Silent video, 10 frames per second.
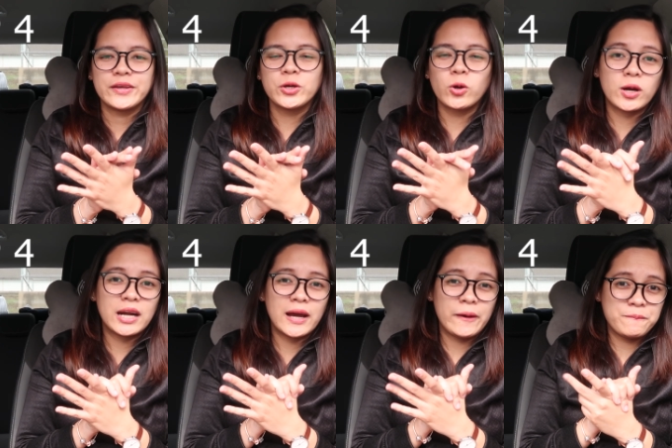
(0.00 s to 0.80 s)
your
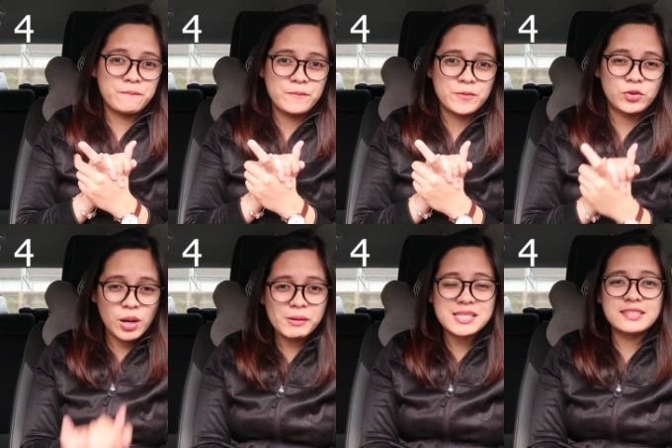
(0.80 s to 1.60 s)
um,
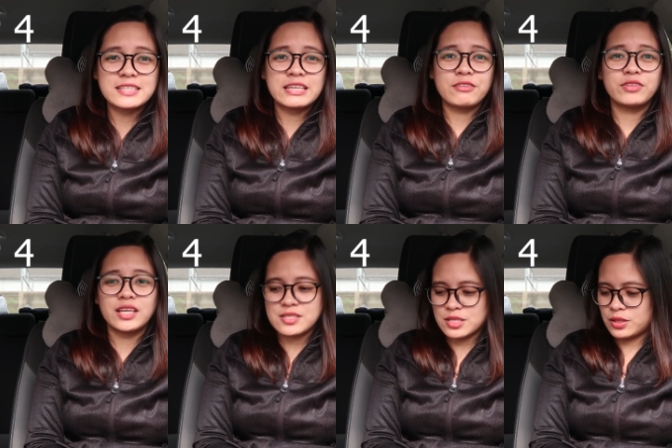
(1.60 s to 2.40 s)
representative
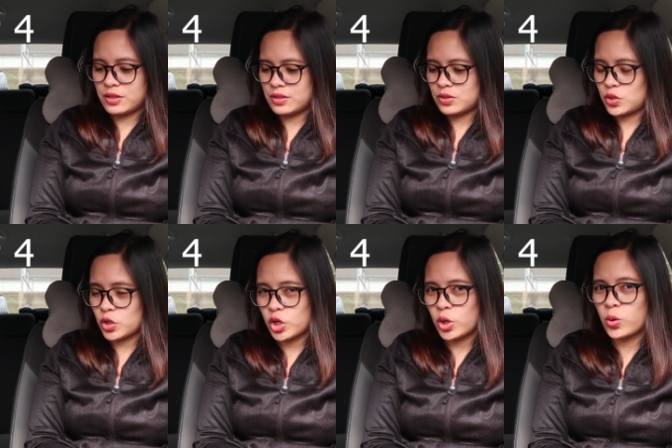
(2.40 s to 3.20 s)
needs
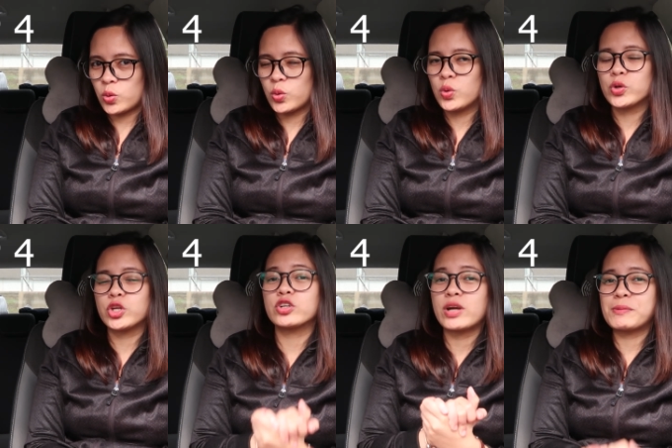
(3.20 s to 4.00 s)
to go
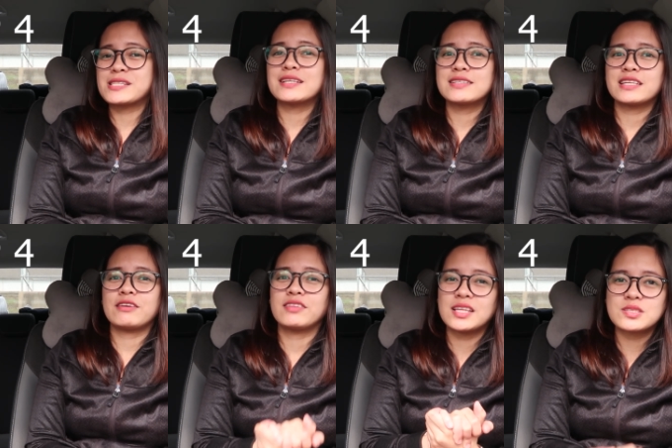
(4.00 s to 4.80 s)
your
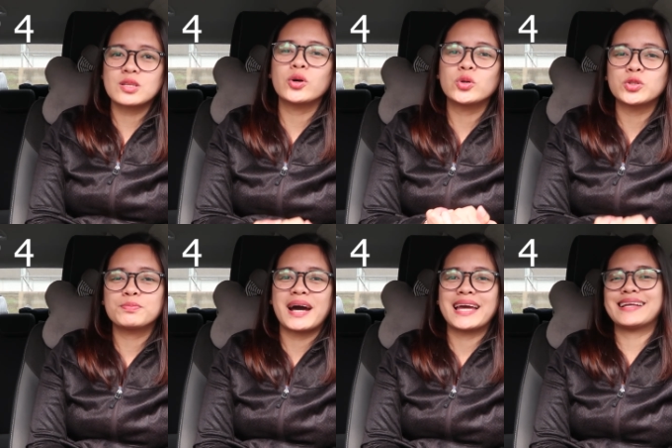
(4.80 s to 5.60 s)
representative needs to go to
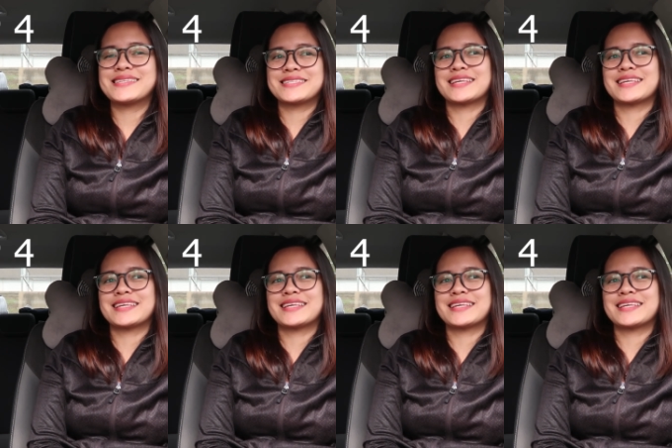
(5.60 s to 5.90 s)
Bayad